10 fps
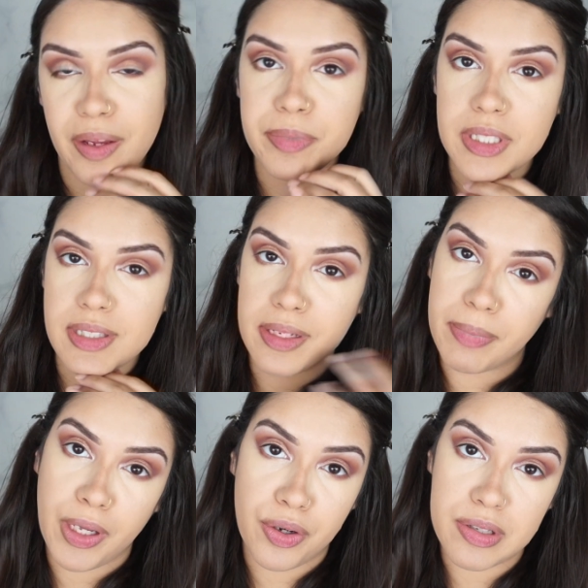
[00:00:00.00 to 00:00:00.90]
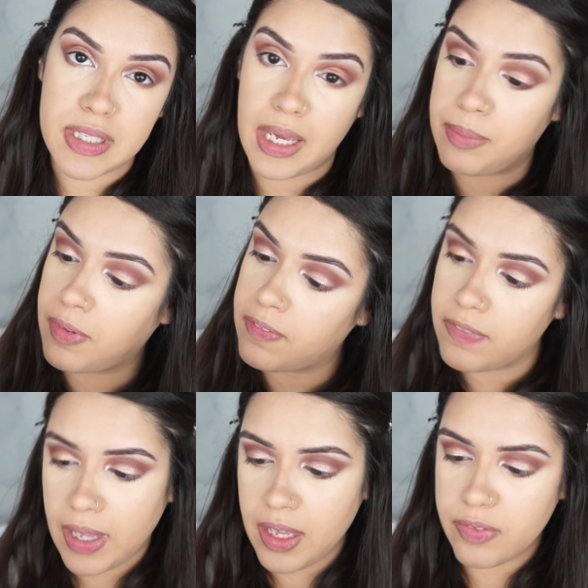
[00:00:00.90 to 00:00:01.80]
I'm going to take my all-time
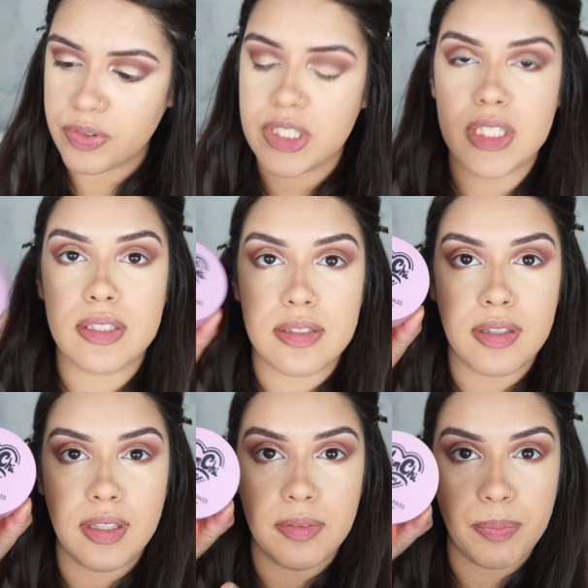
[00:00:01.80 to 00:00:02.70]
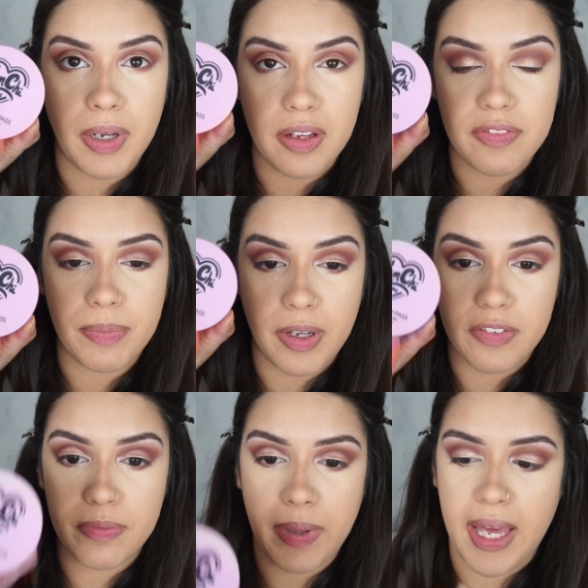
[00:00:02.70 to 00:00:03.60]
fave, which is the Puff
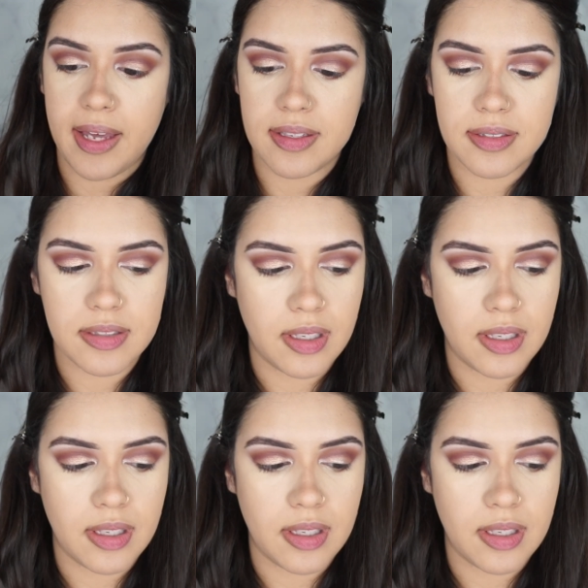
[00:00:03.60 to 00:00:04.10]
Puff Pass